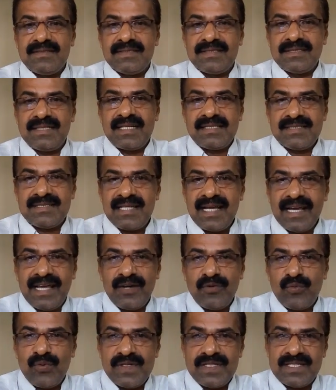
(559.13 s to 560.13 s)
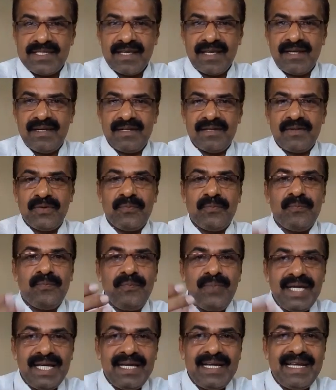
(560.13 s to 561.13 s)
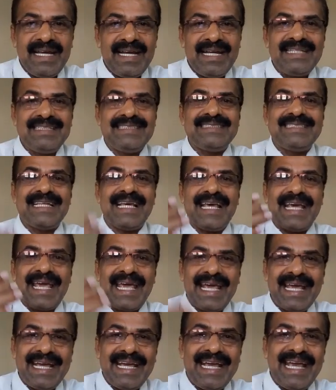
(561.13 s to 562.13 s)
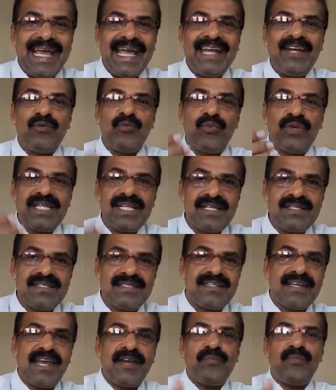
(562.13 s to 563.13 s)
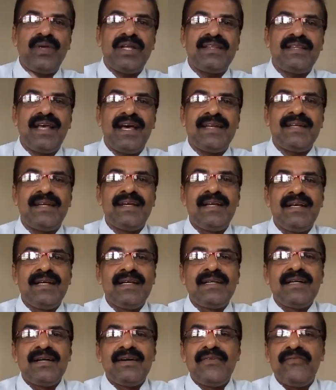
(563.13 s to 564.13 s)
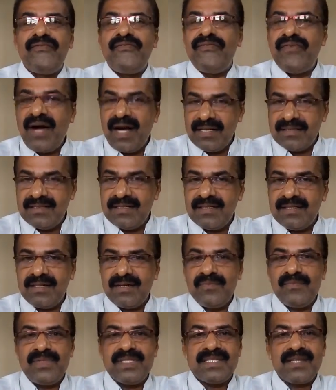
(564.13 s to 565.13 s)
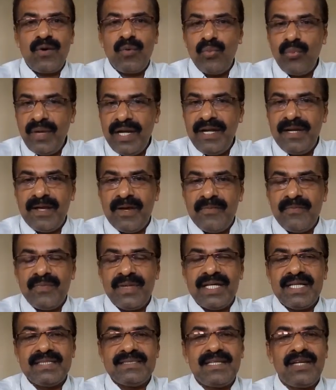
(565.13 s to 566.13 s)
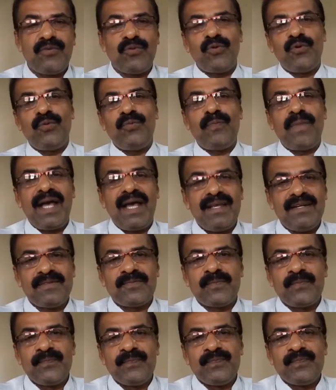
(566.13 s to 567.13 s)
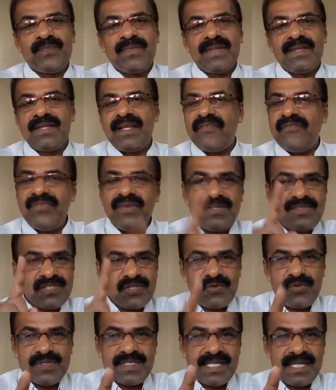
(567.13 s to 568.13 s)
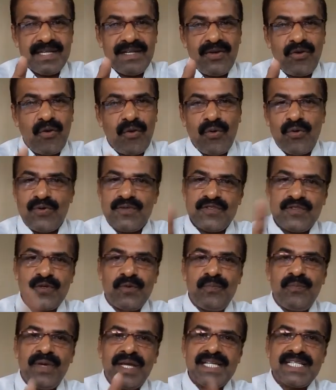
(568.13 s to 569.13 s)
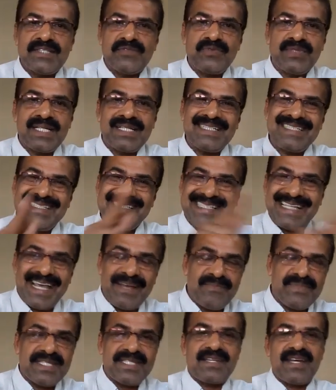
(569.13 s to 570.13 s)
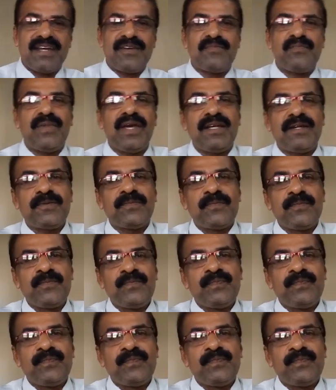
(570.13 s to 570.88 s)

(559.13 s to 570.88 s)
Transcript: So the second question begins again with the statement that father, Mr. William, is an old man. The first question also begins with the same statement.